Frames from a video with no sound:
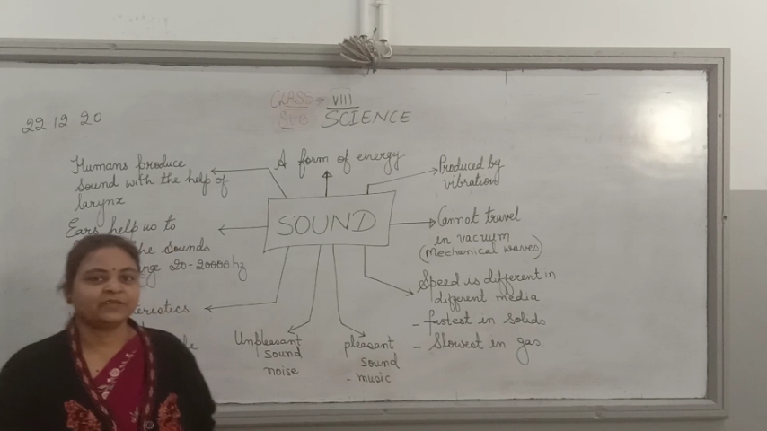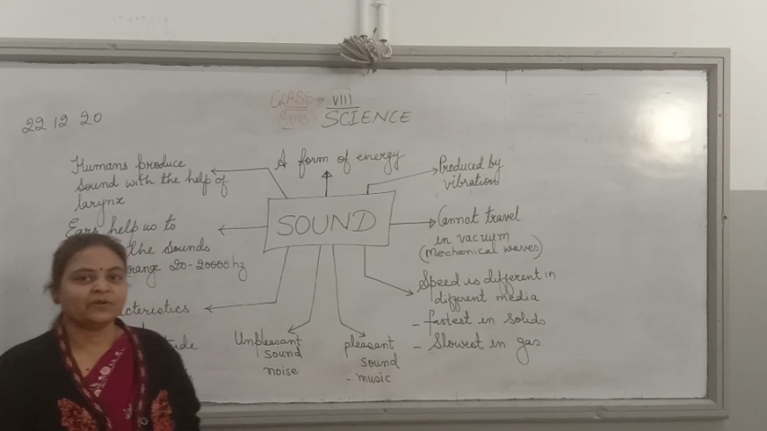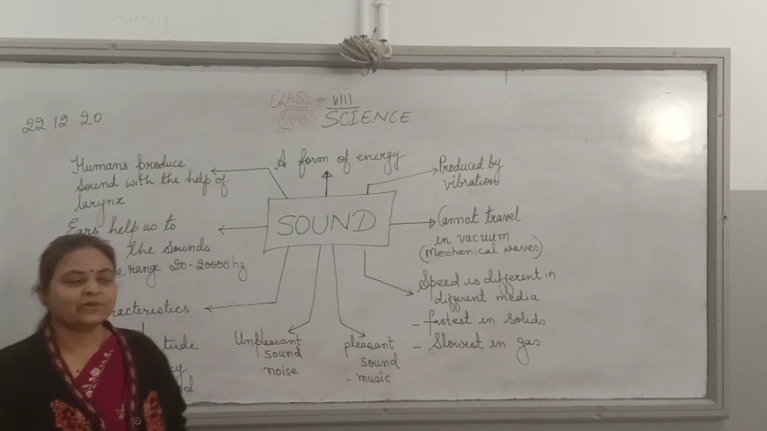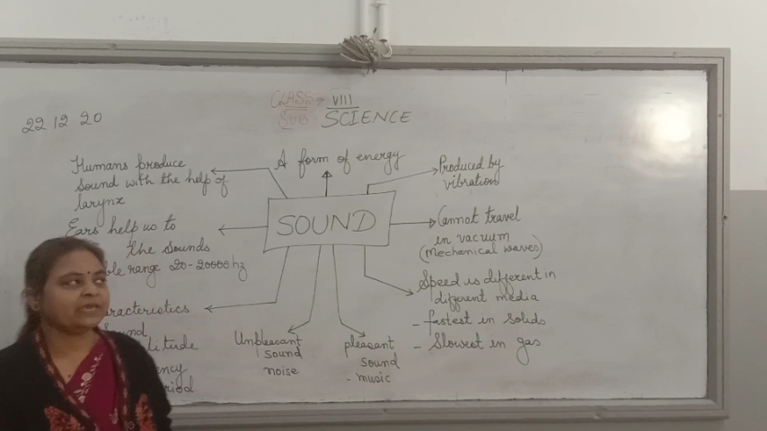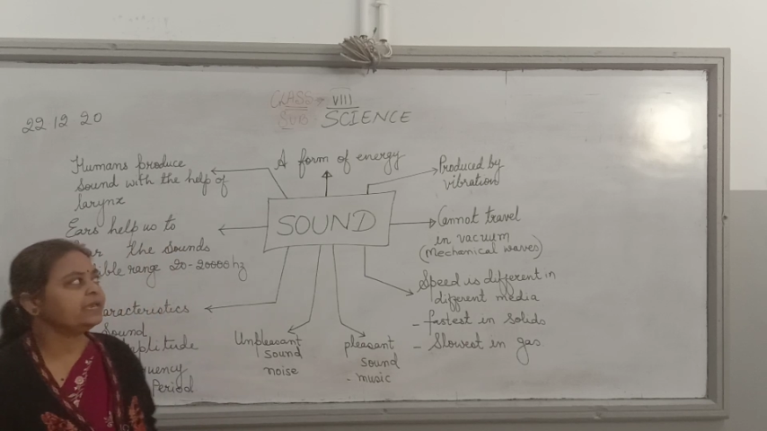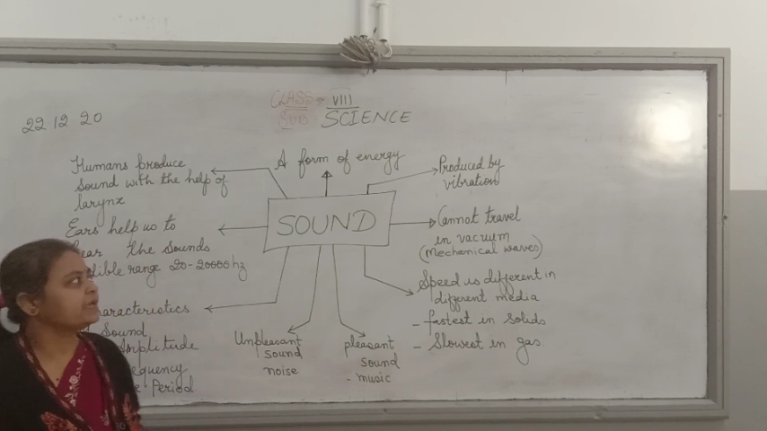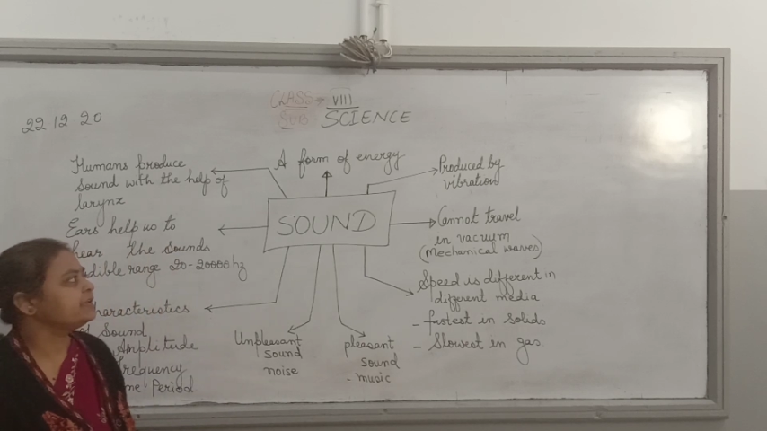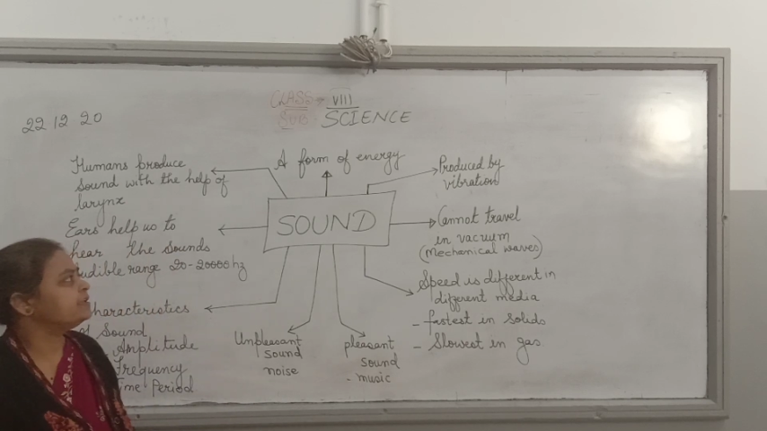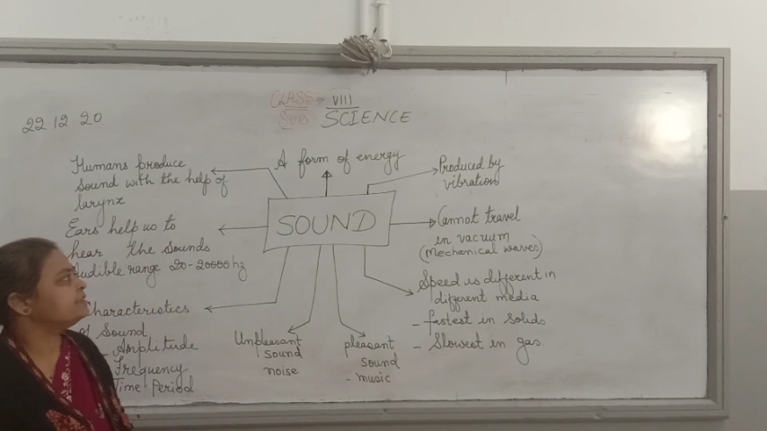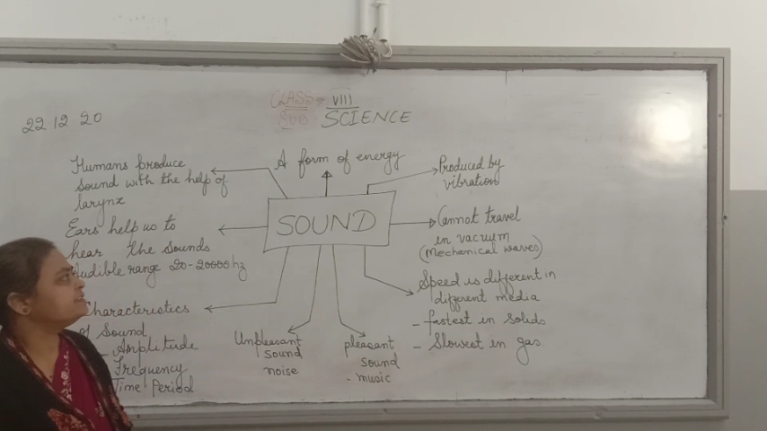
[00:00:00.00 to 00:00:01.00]

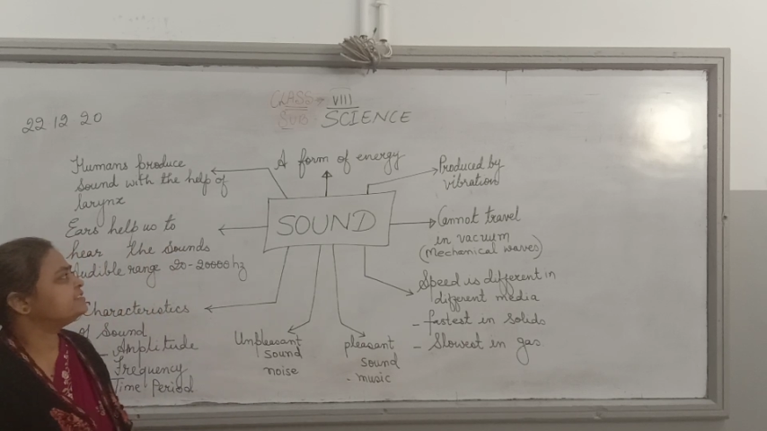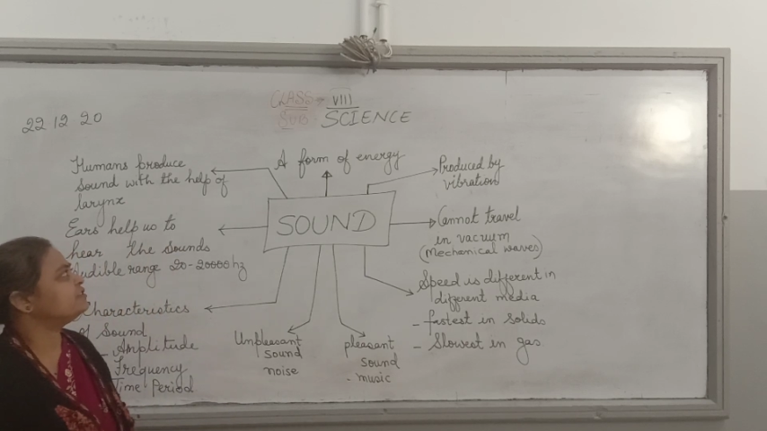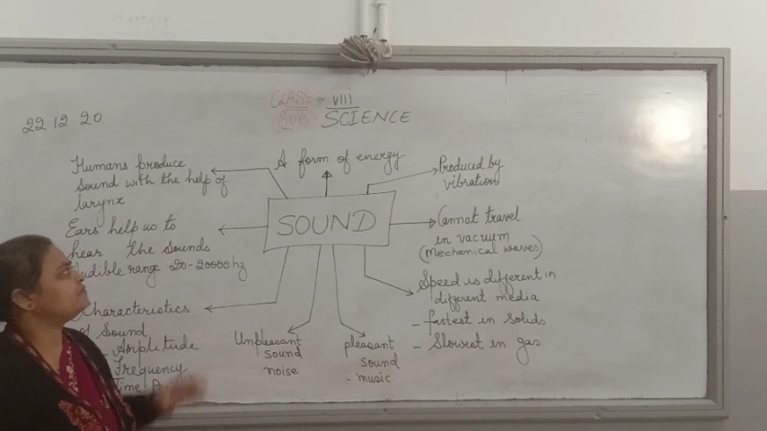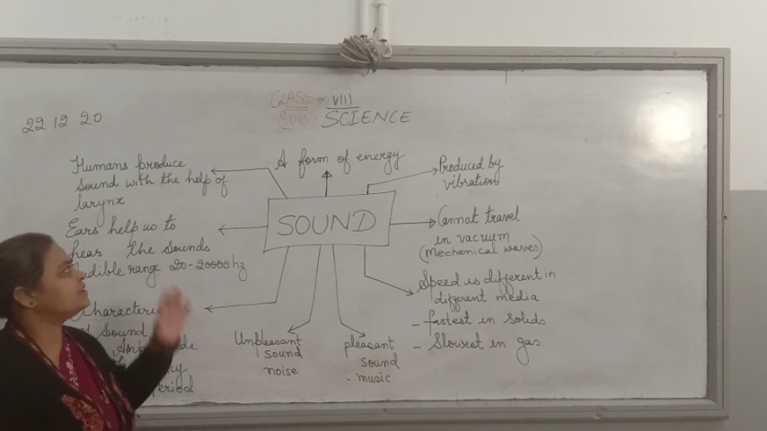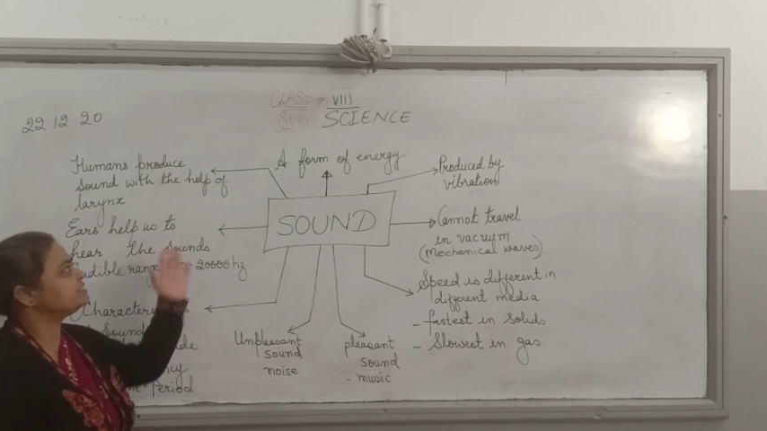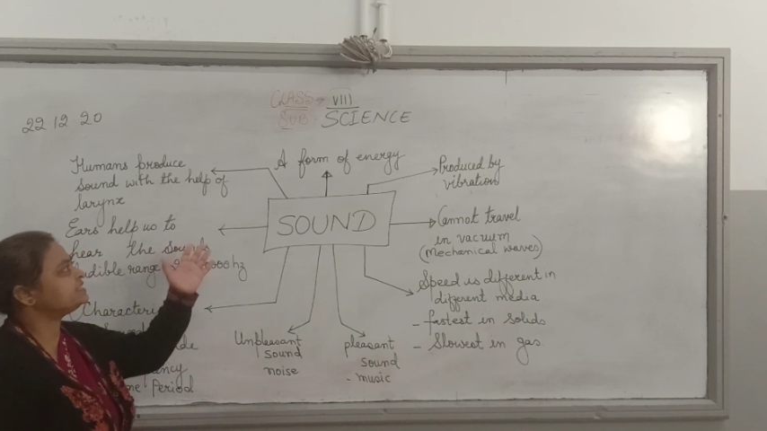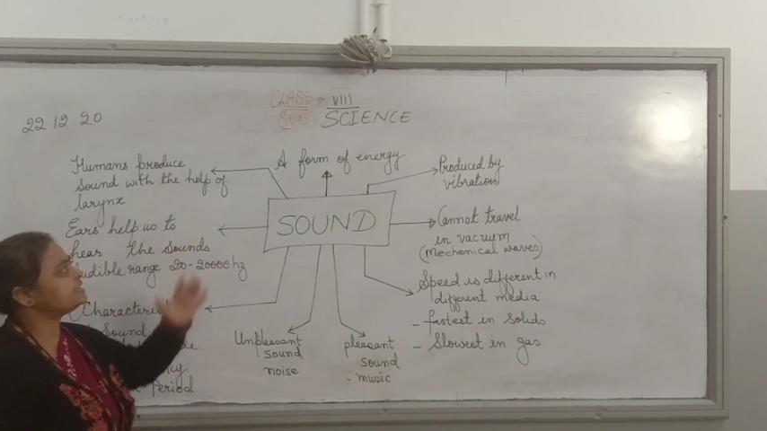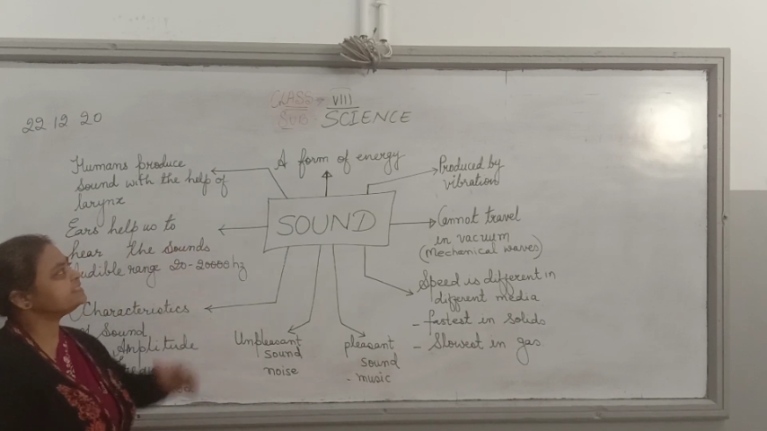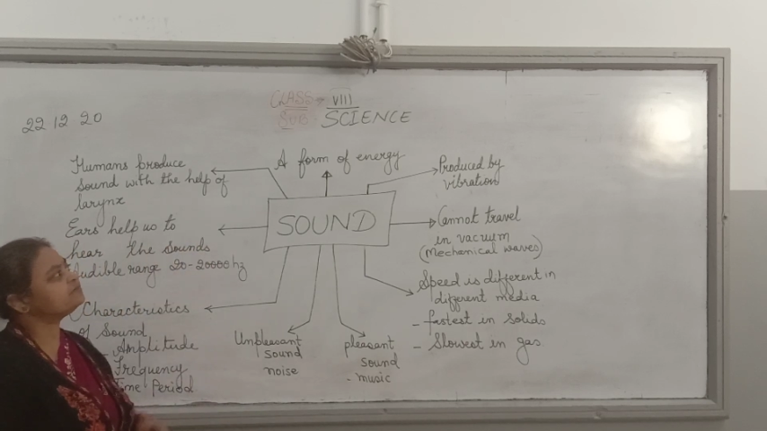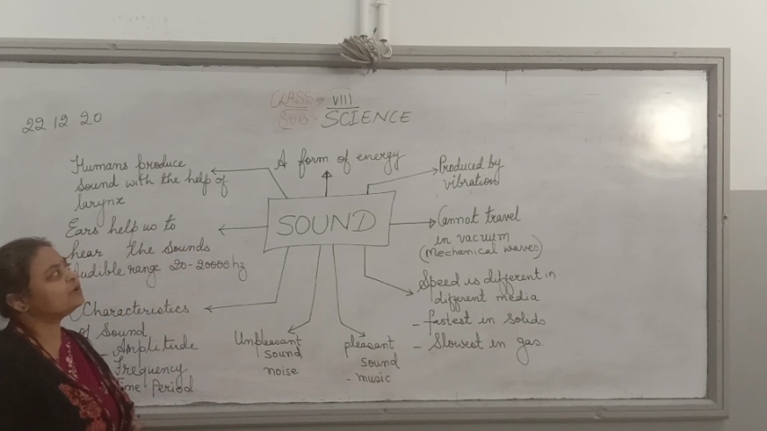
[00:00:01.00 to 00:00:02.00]
Okay. So the first
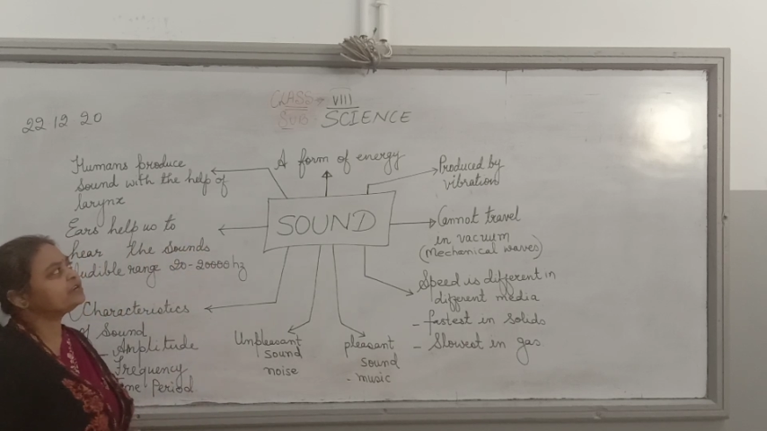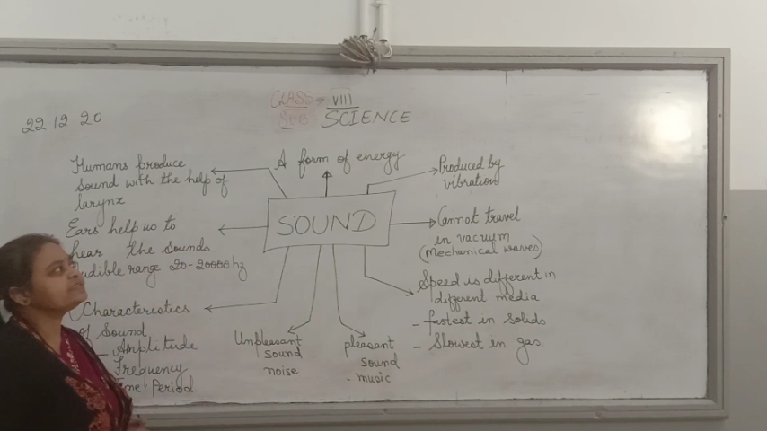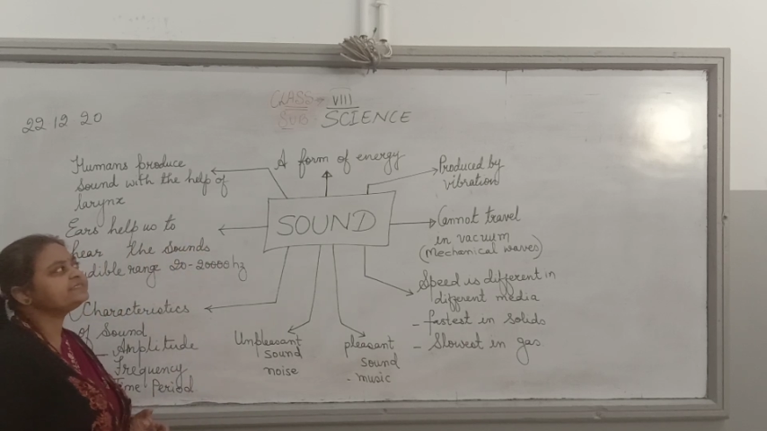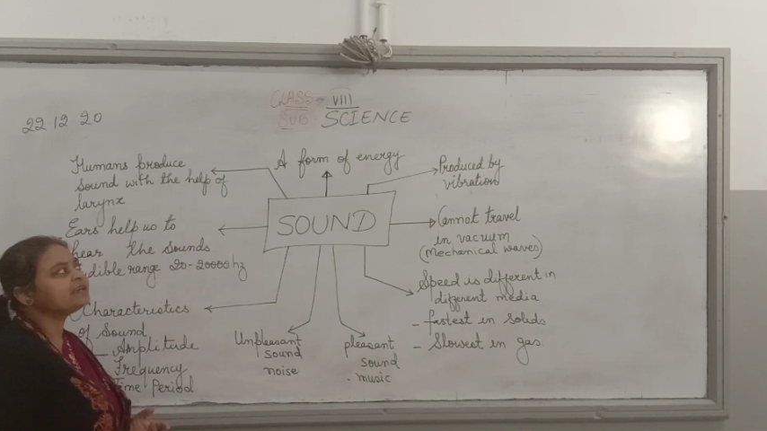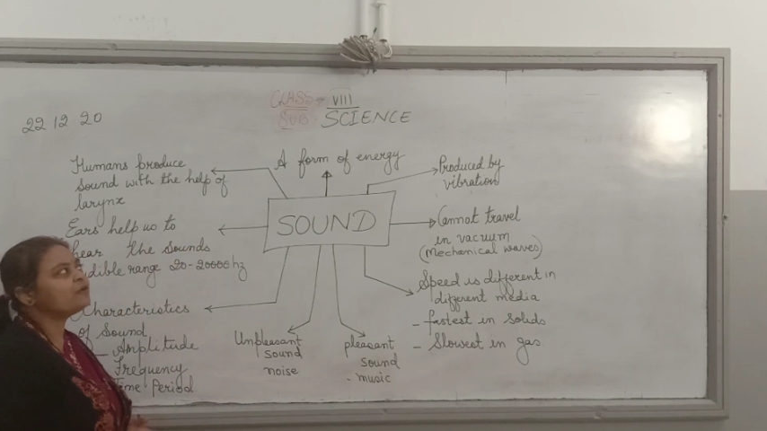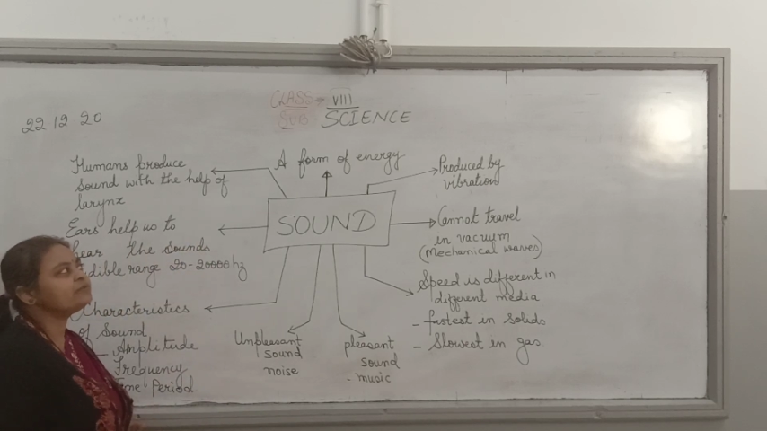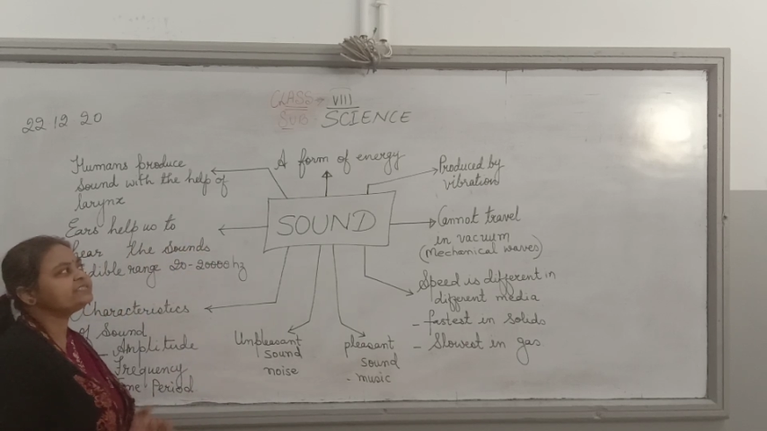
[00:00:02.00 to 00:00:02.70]
thing is, what is sound?